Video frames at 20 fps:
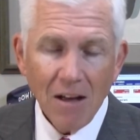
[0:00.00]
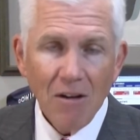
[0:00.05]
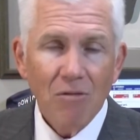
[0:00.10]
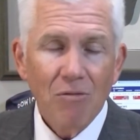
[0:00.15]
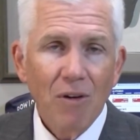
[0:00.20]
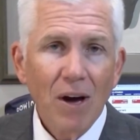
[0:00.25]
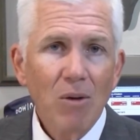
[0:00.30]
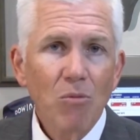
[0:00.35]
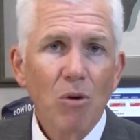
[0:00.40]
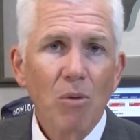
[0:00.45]

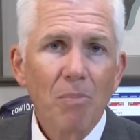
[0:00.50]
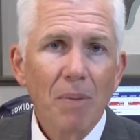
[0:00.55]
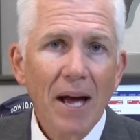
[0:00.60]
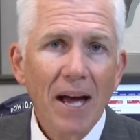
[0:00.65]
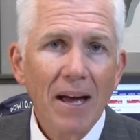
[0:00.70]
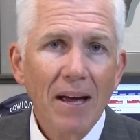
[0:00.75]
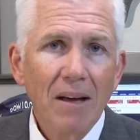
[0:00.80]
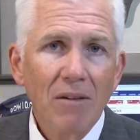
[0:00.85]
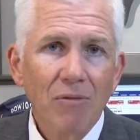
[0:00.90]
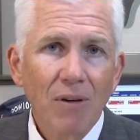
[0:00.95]

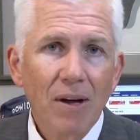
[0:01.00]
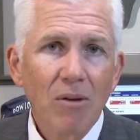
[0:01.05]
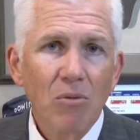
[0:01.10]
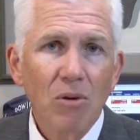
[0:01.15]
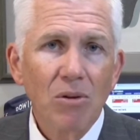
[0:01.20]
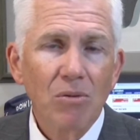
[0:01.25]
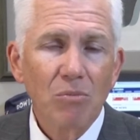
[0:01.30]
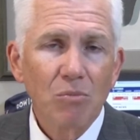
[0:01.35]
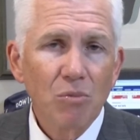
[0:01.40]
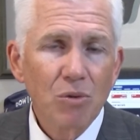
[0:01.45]

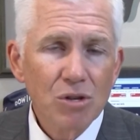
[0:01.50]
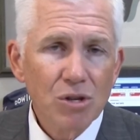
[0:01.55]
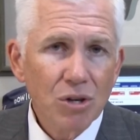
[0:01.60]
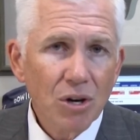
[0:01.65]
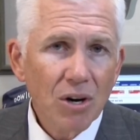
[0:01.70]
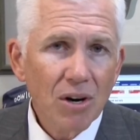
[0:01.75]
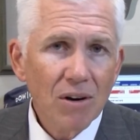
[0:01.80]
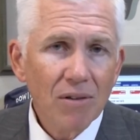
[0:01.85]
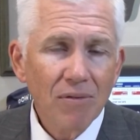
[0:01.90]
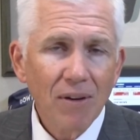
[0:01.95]
Federal
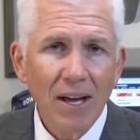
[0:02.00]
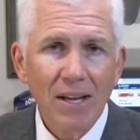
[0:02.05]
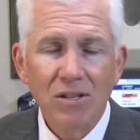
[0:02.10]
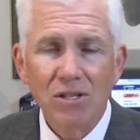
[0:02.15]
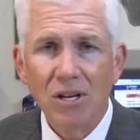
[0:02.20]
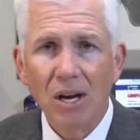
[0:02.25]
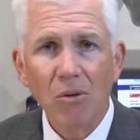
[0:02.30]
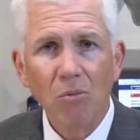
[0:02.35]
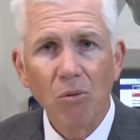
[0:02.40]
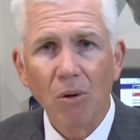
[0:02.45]
Reserve and
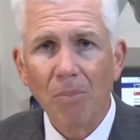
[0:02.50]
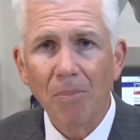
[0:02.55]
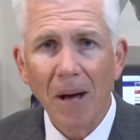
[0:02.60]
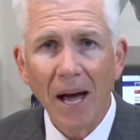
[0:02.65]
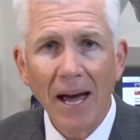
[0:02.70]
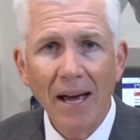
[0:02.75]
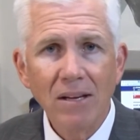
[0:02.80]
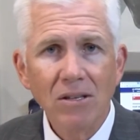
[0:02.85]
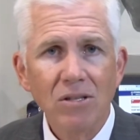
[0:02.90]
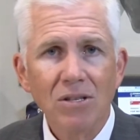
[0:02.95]
central
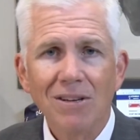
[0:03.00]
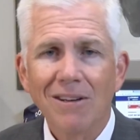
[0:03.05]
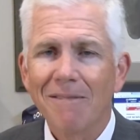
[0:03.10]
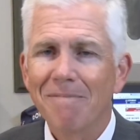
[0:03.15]
banks,